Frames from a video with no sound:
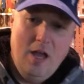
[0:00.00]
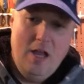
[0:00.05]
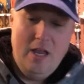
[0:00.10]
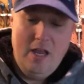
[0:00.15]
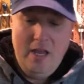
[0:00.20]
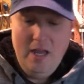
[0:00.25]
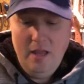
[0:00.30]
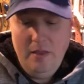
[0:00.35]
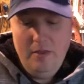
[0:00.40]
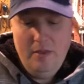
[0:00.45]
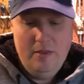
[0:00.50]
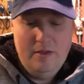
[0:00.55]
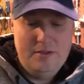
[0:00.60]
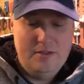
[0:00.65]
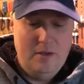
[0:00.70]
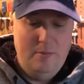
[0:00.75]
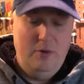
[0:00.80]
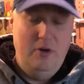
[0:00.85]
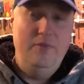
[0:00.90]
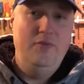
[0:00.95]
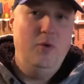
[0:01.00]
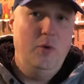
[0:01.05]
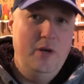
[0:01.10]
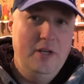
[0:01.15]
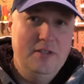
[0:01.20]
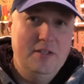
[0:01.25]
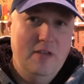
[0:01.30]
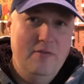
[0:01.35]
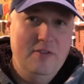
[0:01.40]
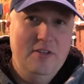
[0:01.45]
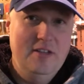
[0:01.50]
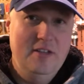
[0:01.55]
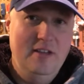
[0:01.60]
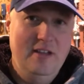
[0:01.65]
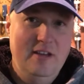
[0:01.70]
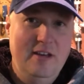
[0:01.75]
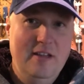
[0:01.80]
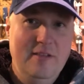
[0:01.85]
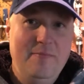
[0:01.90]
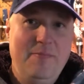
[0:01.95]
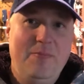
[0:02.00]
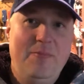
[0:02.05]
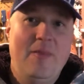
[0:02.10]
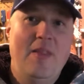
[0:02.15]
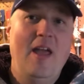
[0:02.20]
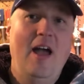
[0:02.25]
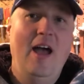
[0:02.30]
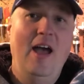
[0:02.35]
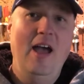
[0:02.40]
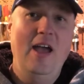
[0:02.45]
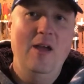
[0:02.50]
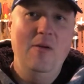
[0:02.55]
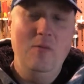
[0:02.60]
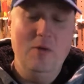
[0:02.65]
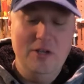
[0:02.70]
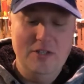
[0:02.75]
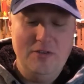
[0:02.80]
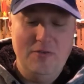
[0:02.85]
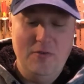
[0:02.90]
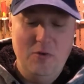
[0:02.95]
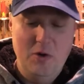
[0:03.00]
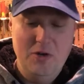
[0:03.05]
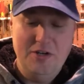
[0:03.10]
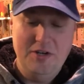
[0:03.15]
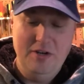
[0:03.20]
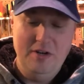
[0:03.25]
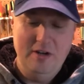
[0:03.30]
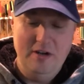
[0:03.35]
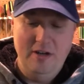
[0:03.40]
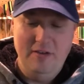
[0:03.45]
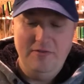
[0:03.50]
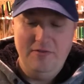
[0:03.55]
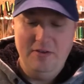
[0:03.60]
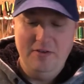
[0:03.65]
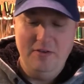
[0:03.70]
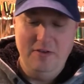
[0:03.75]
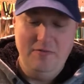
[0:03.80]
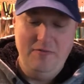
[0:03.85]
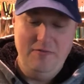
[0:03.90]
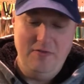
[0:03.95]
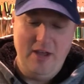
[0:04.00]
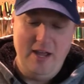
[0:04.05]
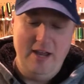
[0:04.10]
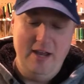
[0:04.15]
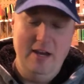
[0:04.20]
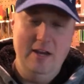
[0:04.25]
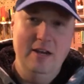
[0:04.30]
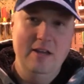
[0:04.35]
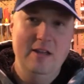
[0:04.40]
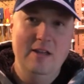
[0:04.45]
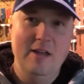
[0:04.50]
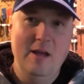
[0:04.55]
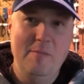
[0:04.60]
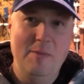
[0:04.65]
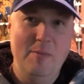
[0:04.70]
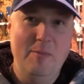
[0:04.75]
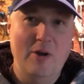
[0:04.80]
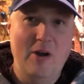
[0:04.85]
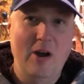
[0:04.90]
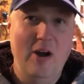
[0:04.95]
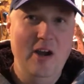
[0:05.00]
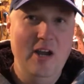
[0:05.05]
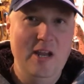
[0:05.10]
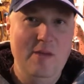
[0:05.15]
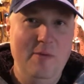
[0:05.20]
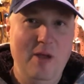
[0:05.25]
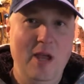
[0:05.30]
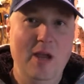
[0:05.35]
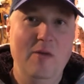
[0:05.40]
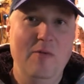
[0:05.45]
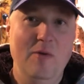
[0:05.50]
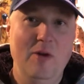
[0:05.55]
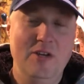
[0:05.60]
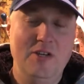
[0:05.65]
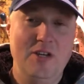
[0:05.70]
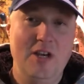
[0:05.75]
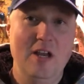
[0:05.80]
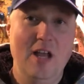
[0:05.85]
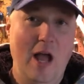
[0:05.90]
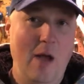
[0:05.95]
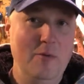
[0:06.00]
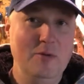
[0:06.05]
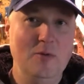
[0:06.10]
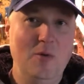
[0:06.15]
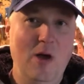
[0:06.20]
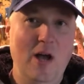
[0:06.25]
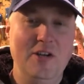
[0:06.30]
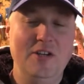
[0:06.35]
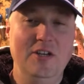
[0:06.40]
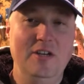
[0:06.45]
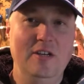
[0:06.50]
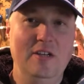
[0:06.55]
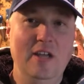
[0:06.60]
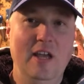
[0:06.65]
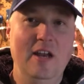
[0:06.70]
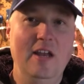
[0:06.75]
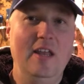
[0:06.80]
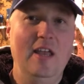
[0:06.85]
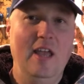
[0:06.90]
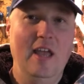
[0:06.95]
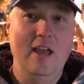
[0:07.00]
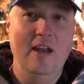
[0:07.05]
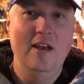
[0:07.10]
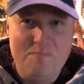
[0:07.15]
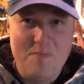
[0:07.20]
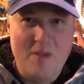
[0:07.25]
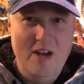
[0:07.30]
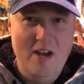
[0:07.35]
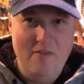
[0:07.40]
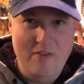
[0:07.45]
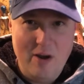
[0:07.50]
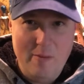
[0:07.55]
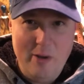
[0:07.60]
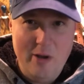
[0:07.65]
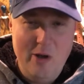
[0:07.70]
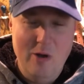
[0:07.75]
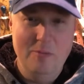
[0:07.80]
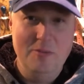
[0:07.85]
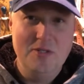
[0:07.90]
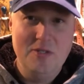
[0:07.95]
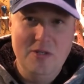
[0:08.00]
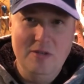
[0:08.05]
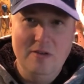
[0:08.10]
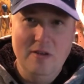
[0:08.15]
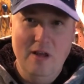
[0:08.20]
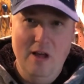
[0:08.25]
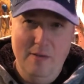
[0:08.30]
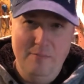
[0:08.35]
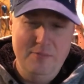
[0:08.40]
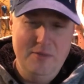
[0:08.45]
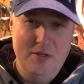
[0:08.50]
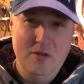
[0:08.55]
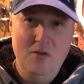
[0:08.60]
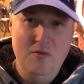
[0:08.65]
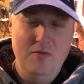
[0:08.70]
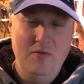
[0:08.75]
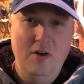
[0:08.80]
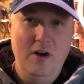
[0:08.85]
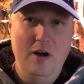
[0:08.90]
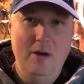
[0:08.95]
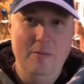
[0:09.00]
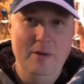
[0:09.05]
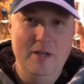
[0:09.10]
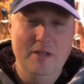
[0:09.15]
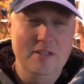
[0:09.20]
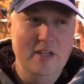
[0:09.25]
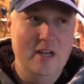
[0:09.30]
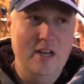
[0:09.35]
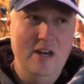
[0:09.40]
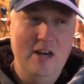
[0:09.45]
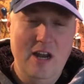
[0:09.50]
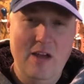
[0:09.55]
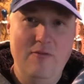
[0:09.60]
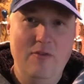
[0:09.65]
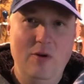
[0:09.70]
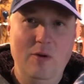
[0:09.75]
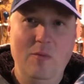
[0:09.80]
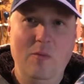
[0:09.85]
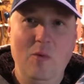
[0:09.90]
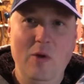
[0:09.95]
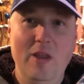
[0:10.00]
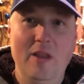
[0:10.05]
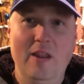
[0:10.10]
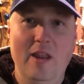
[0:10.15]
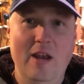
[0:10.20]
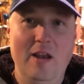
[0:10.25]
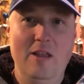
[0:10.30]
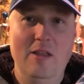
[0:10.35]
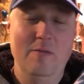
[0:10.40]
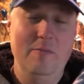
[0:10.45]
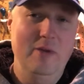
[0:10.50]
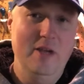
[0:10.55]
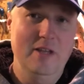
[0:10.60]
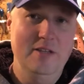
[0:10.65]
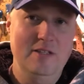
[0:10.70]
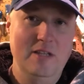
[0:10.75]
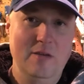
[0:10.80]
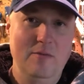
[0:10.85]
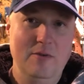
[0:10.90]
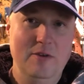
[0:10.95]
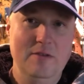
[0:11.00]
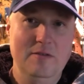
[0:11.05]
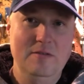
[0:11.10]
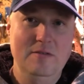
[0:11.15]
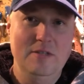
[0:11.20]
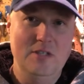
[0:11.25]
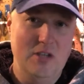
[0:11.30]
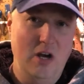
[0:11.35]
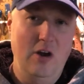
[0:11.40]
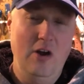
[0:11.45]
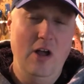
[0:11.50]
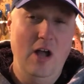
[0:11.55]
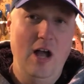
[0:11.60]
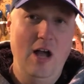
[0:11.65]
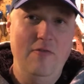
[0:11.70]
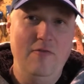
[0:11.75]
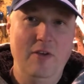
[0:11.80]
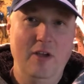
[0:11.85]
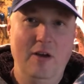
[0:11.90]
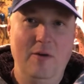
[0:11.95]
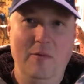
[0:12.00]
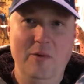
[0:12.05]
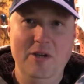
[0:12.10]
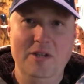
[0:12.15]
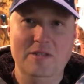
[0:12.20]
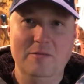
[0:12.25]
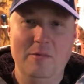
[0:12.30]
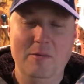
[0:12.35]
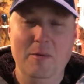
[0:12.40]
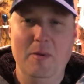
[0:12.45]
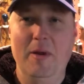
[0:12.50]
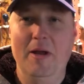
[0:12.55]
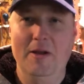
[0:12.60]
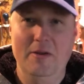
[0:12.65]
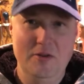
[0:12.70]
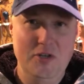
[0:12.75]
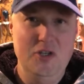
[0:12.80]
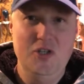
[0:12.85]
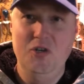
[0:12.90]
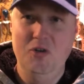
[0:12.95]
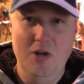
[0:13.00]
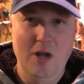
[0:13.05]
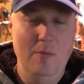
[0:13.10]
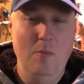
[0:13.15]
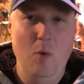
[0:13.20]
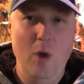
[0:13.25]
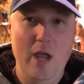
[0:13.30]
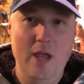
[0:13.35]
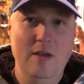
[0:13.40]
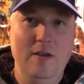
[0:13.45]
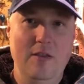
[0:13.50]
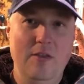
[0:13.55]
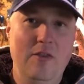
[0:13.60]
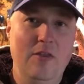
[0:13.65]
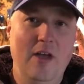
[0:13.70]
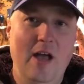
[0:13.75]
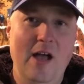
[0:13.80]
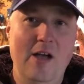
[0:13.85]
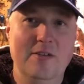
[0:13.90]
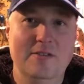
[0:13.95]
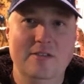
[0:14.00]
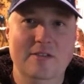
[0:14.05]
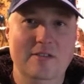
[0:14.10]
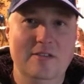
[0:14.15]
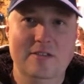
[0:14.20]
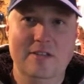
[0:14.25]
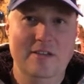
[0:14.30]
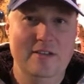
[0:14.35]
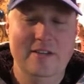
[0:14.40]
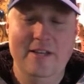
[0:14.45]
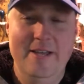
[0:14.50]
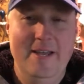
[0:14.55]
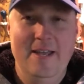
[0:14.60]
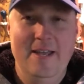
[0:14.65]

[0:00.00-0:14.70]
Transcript: in the summer of 2017, I was fortunate enough to find a bumper car on eBay, which I was watching yet again. I never got my hopes up too far because I could never win any of the bids. They would start off at a reasonable amount and shoot up way into the thousands, and